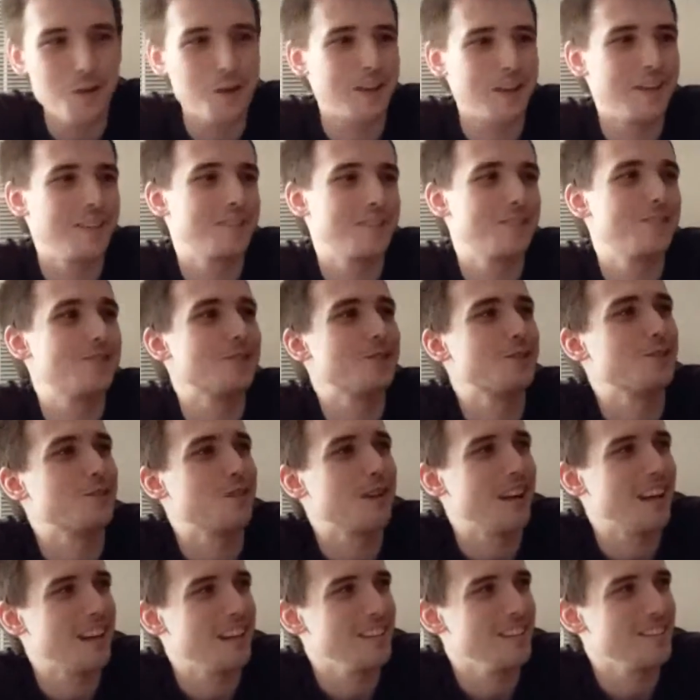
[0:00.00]
Okay,
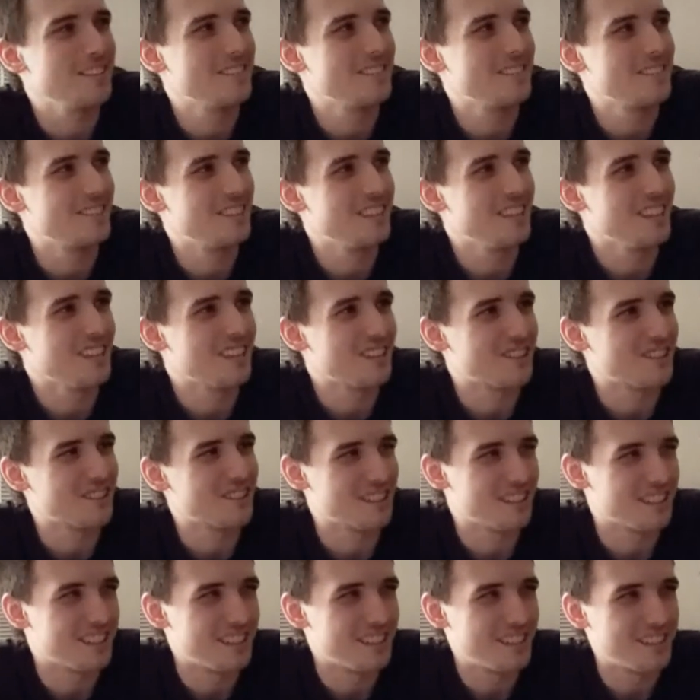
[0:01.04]
so I
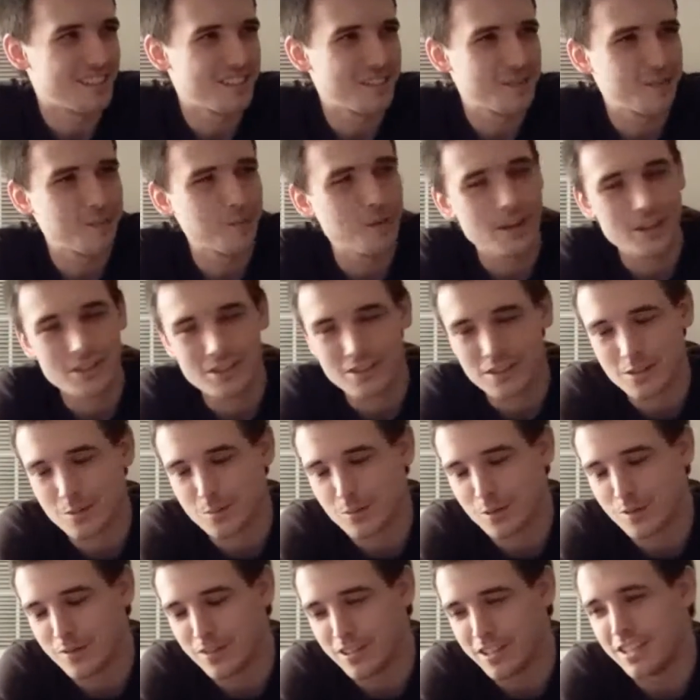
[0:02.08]
literally just watched
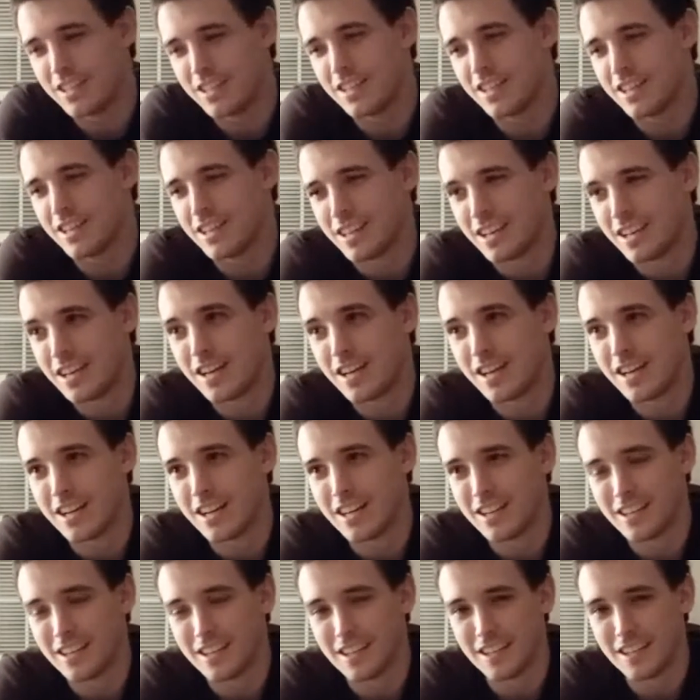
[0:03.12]
this movie
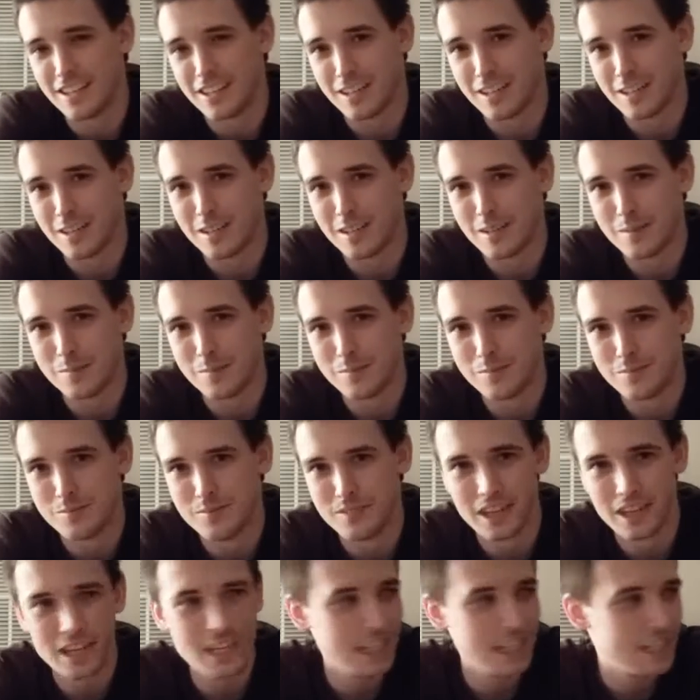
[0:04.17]

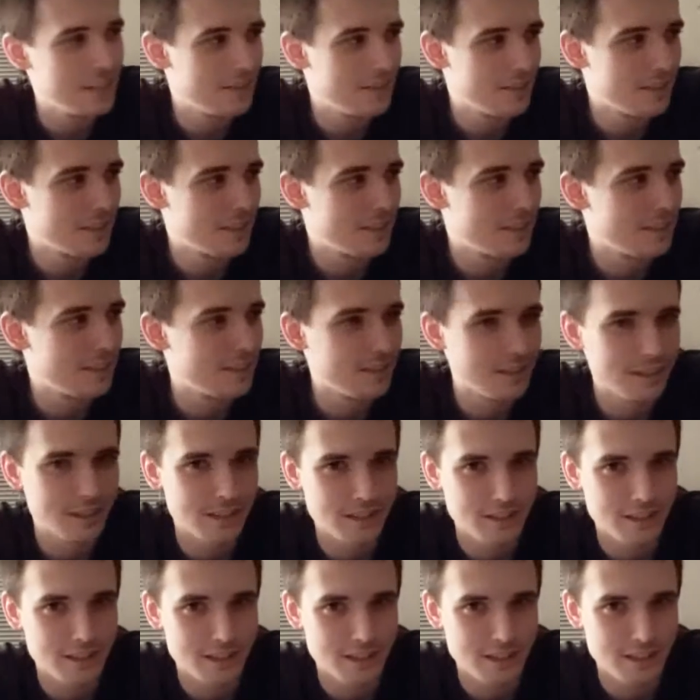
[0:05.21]
not even
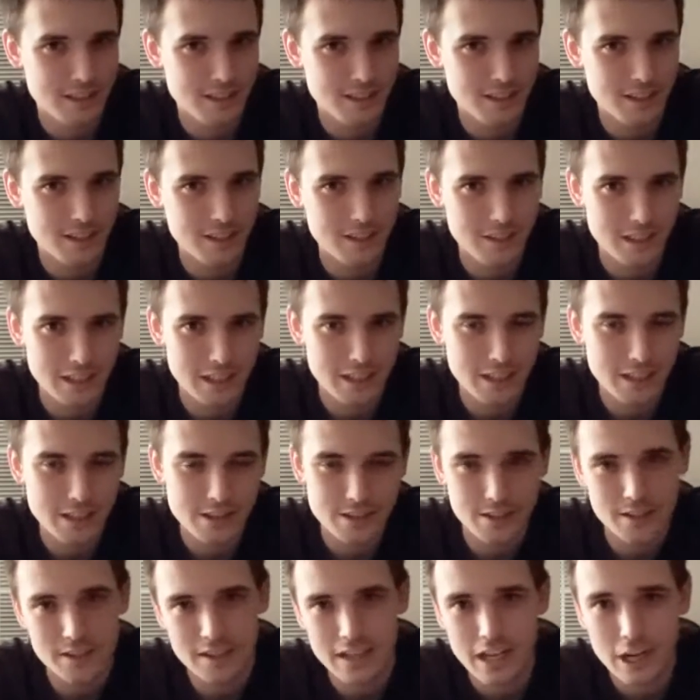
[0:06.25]
like
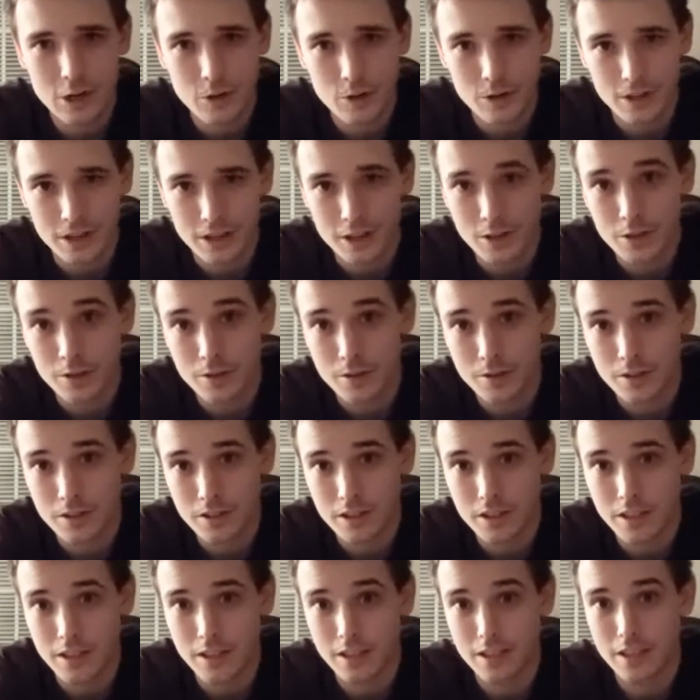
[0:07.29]
less than an hour ago.
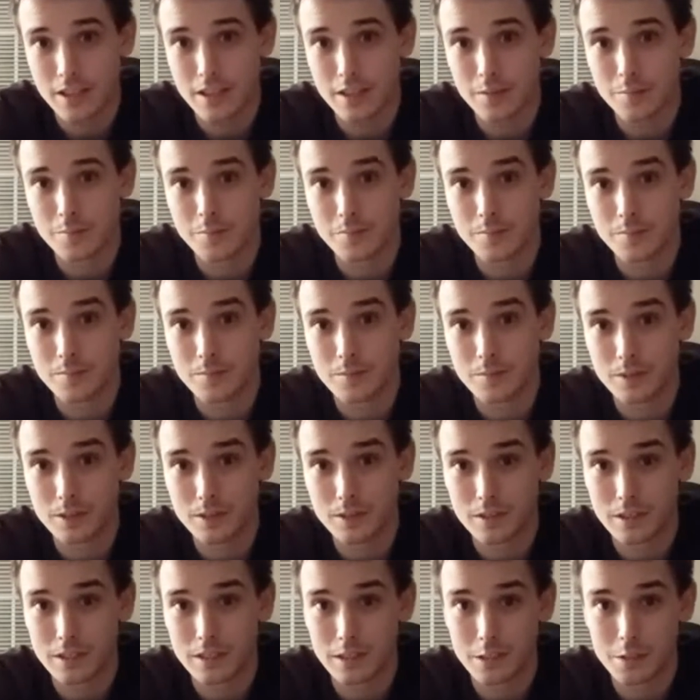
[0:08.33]

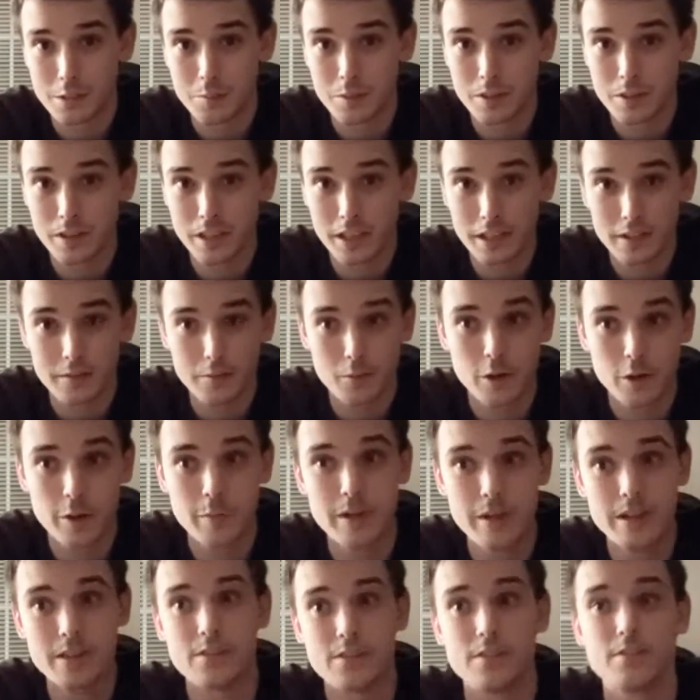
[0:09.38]
And it's been like 40
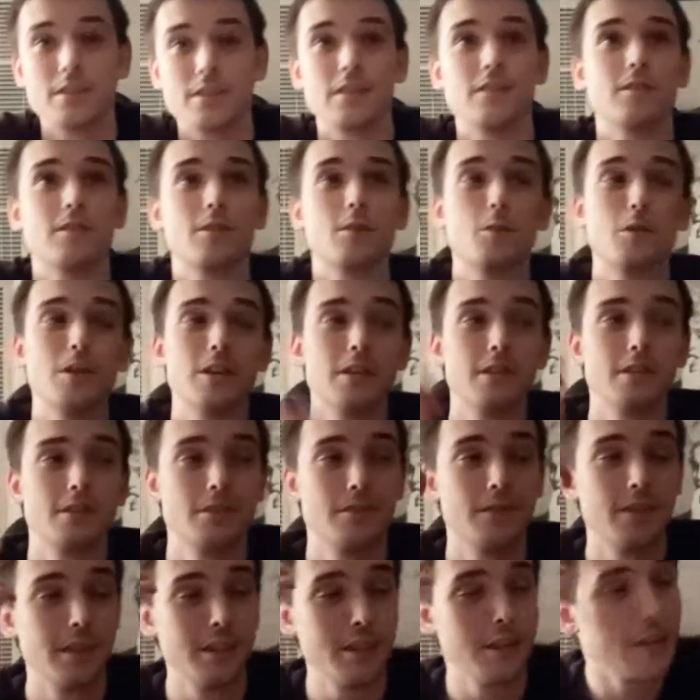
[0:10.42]
minutes since I recorded
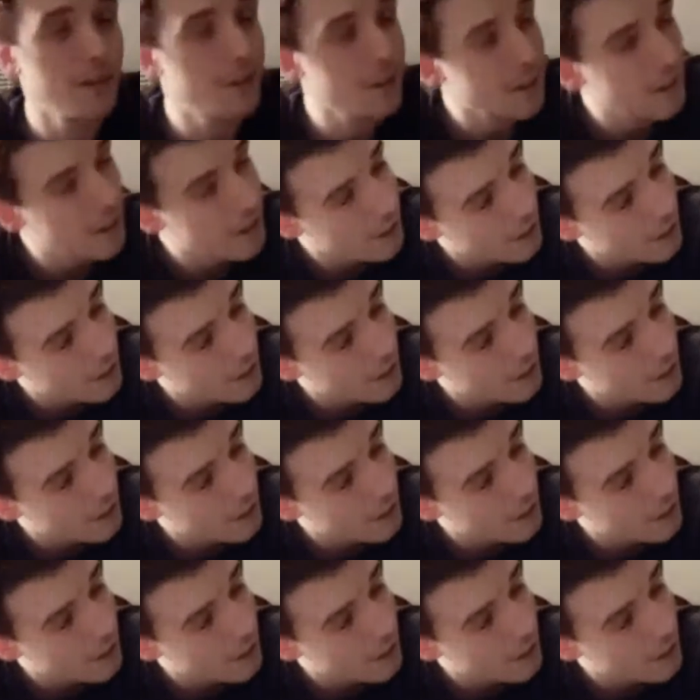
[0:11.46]
this video.